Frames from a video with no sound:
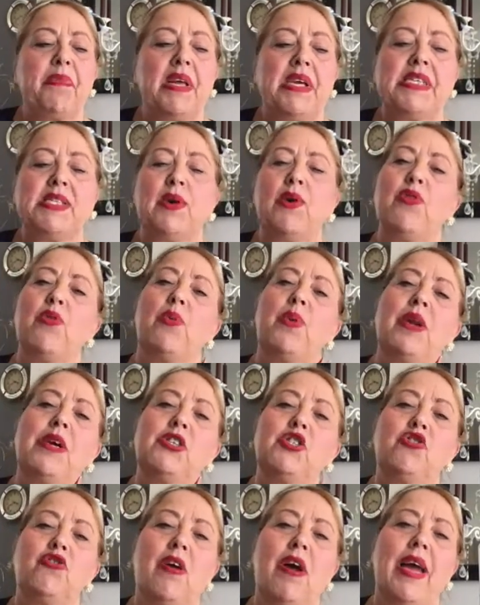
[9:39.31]
So I thought, well,
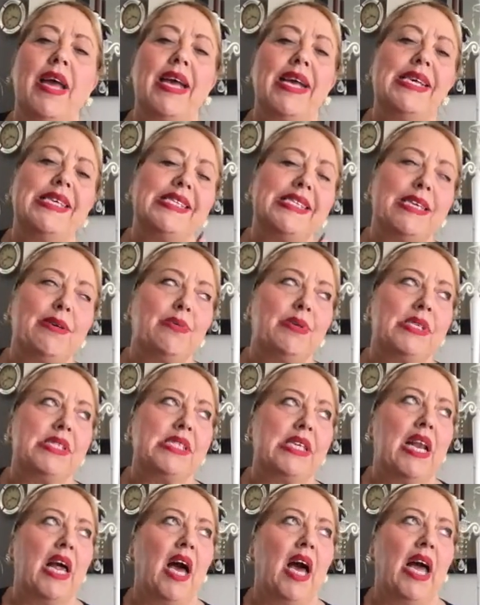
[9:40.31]
I'll try it, see what
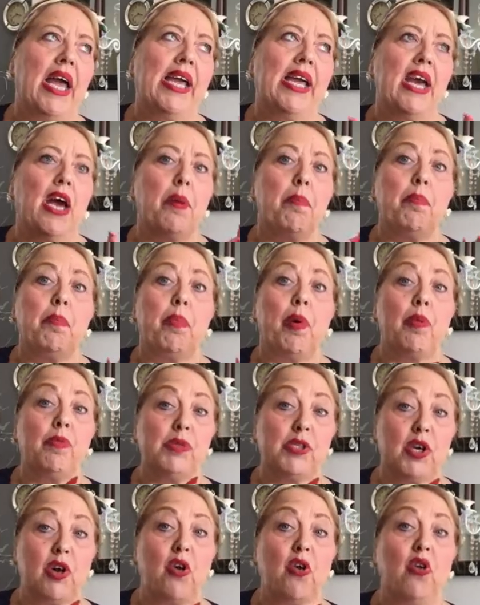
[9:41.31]
it's like. I
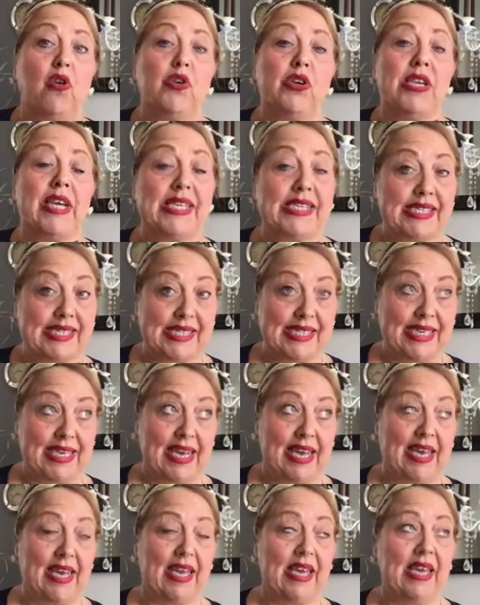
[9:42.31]
popped it on
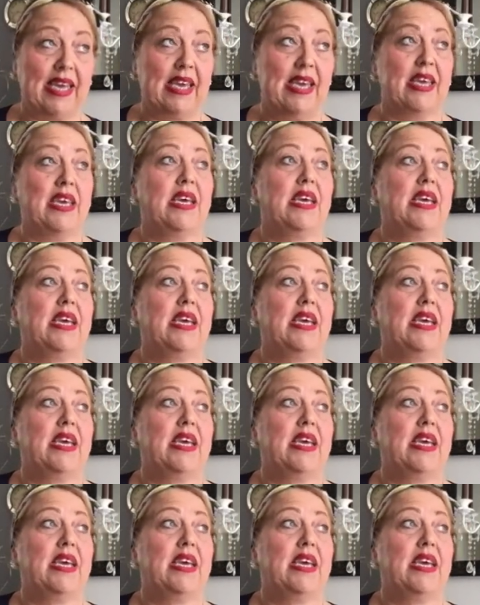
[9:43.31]
yesterday